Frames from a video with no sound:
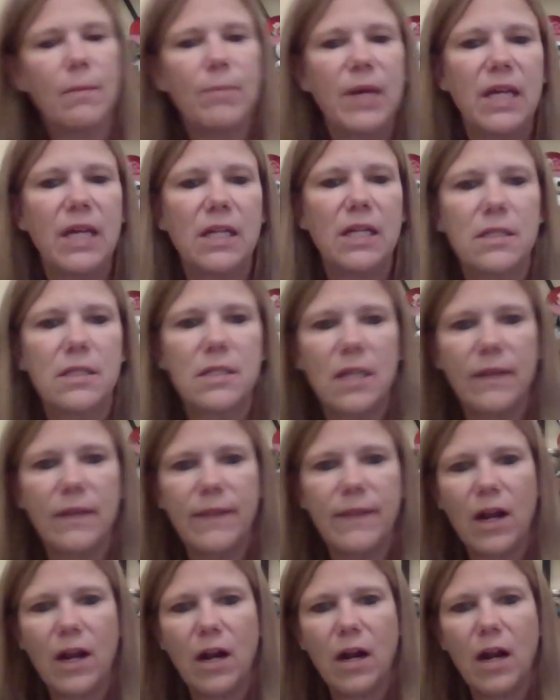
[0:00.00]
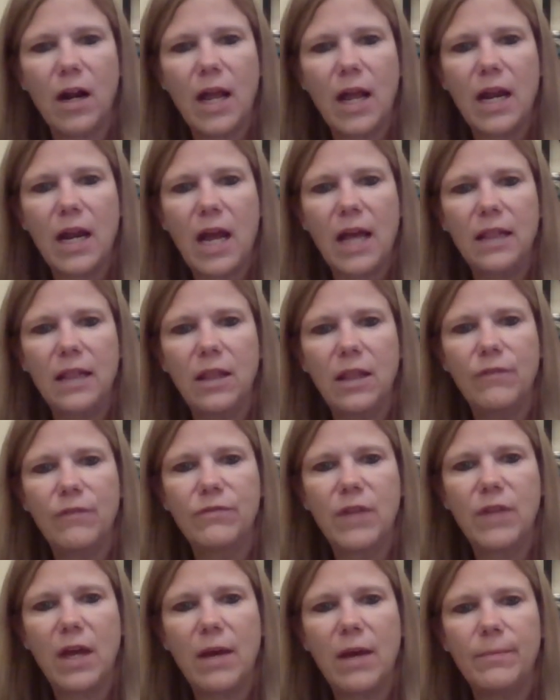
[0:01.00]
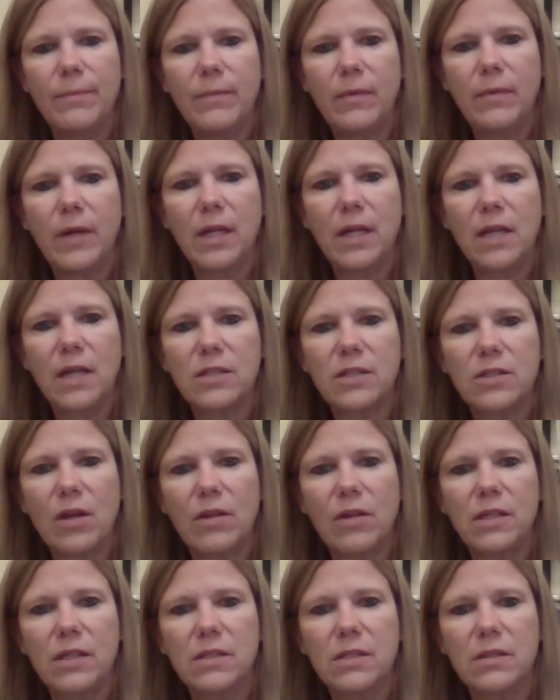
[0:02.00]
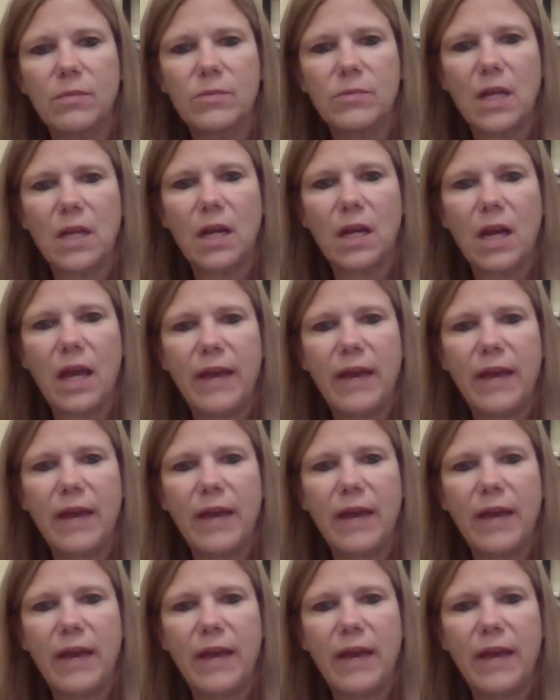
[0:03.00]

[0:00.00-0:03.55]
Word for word: pins in there, and I love them. And I saw these. I'm like,